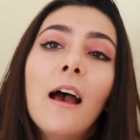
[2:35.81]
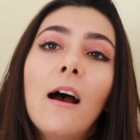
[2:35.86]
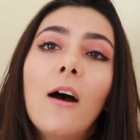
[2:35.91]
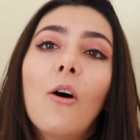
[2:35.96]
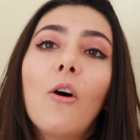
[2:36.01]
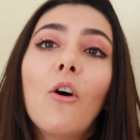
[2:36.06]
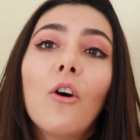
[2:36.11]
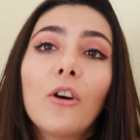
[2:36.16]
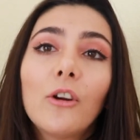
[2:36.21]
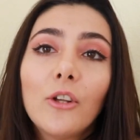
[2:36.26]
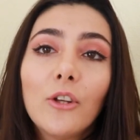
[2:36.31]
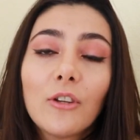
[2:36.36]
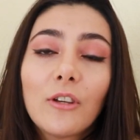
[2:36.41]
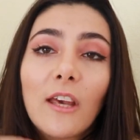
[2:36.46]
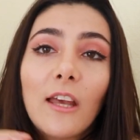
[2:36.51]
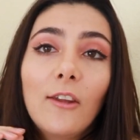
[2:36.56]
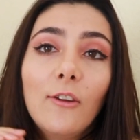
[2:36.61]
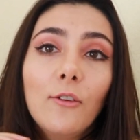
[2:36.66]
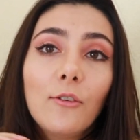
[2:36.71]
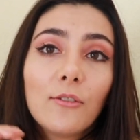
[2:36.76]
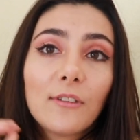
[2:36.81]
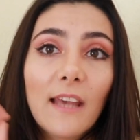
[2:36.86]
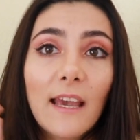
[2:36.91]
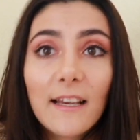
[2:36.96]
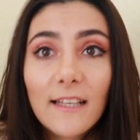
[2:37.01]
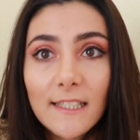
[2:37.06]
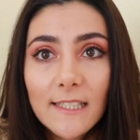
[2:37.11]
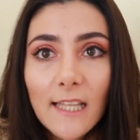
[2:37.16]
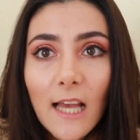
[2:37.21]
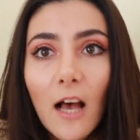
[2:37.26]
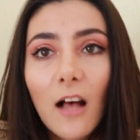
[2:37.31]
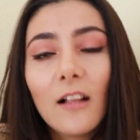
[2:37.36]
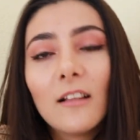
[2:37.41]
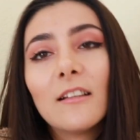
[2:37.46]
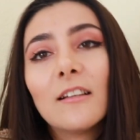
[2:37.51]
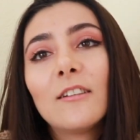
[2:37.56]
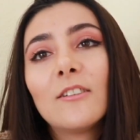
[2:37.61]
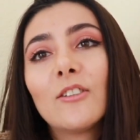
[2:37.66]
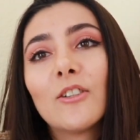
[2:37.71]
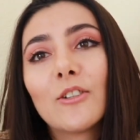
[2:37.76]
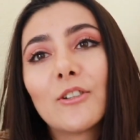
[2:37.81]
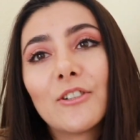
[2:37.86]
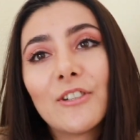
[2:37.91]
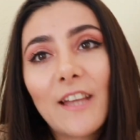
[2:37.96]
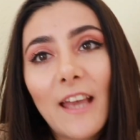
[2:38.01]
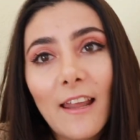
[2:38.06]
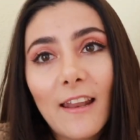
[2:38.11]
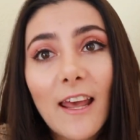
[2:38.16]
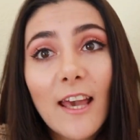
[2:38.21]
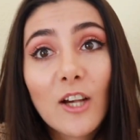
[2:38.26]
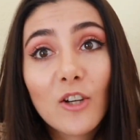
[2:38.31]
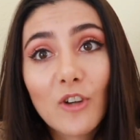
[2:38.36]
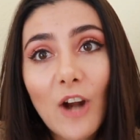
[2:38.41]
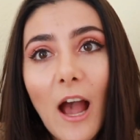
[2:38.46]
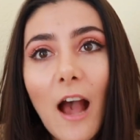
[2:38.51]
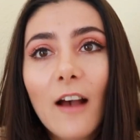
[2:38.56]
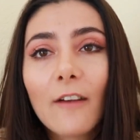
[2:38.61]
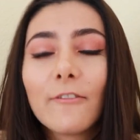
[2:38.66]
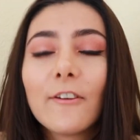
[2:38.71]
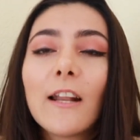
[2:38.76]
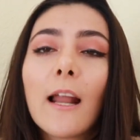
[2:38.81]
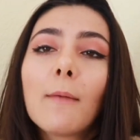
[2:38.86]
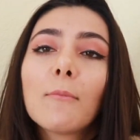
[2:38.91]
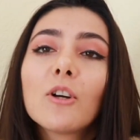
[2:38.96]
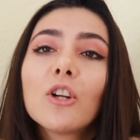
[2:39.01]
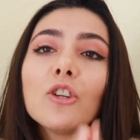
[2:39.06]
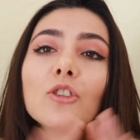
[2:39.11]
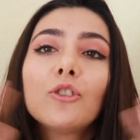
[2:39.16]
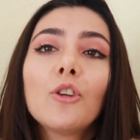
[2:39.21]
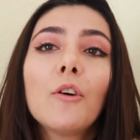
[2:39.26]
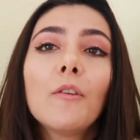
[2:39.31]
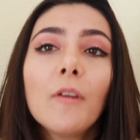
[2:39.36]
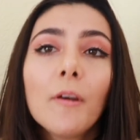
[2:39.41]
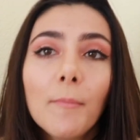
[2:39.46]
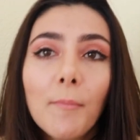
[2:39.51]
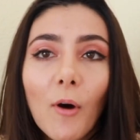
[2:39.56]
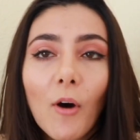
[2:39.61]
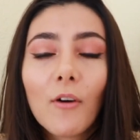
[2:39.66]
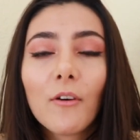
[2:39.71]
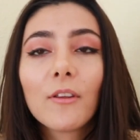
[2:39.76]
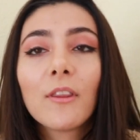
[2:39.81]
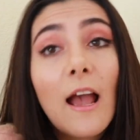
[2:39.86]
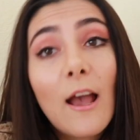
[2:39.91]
or you can use Excel to create a graph. And I'm going to show you both.